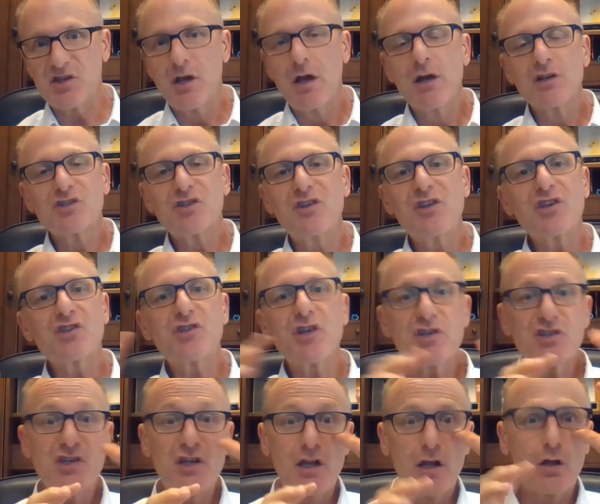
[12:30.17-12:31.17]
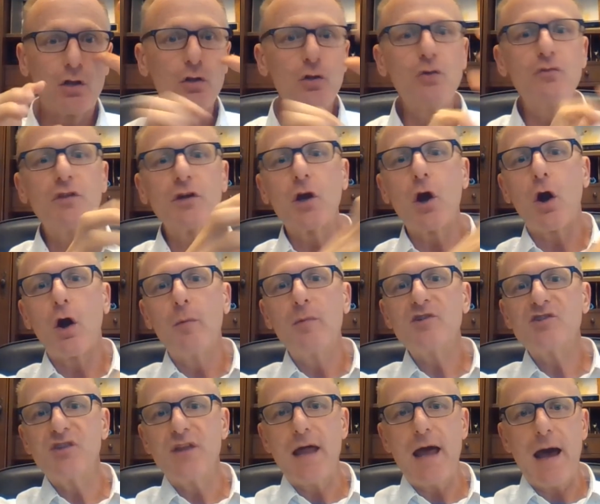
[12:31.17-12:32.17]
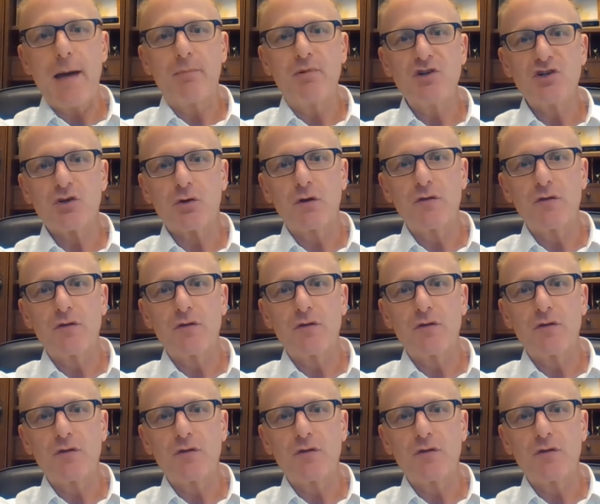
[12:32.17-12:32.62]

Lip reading: So this doesn't include the garbage that happened during